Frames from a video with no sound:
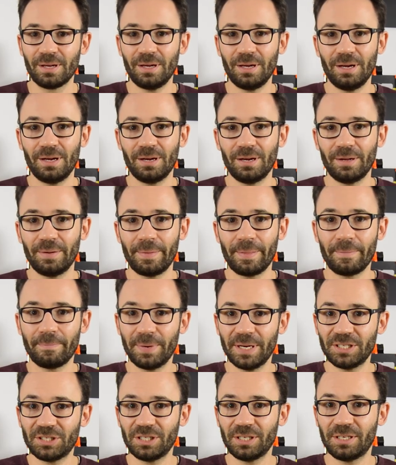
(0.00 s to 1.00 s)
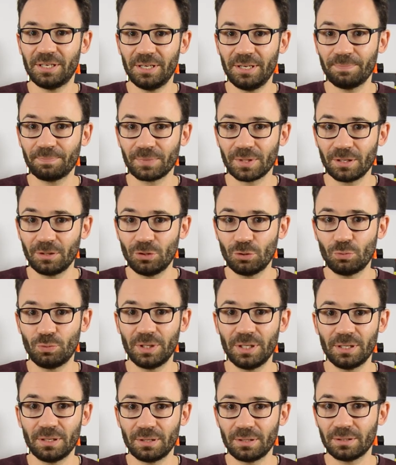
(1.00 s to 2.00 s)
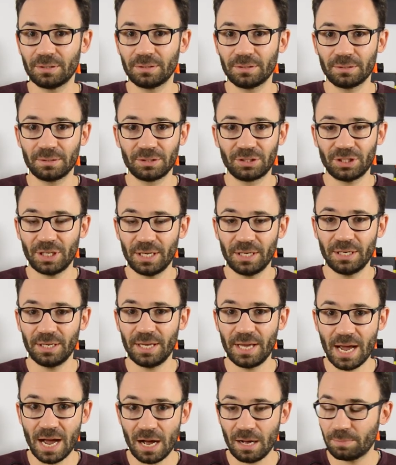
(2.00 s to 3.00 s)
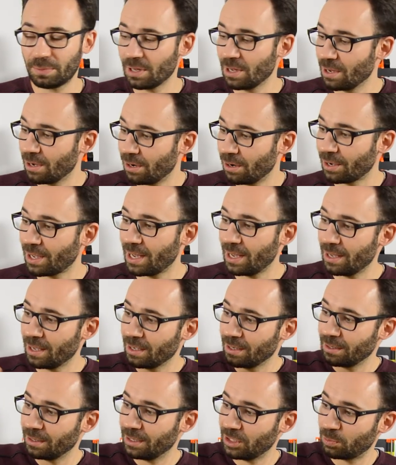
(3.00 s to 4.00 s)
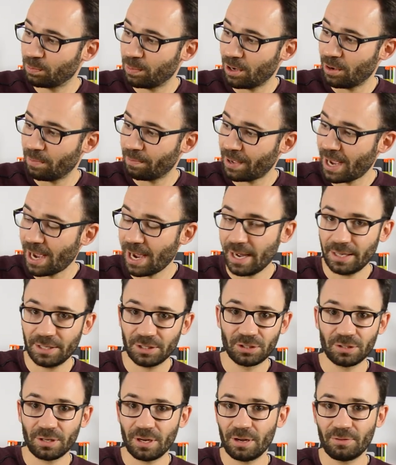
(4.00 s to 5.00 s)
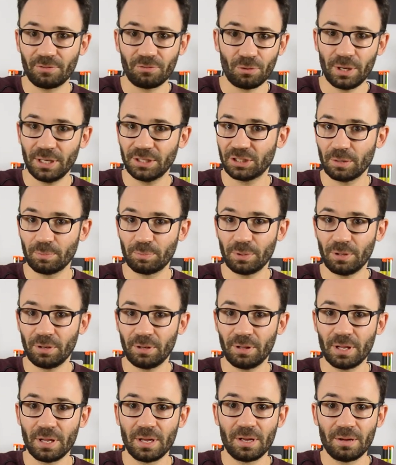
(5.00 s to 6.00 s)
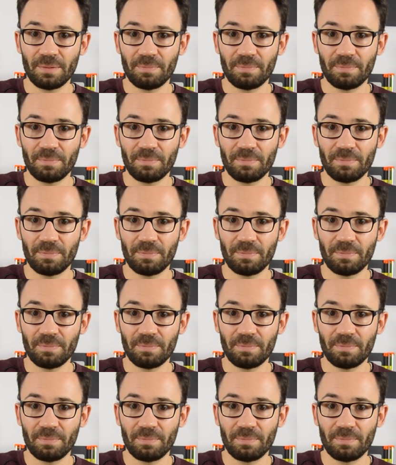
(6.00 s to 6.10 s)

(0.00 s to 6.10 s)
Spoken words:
Basically, you will say in the app, okay, this pump has, for example,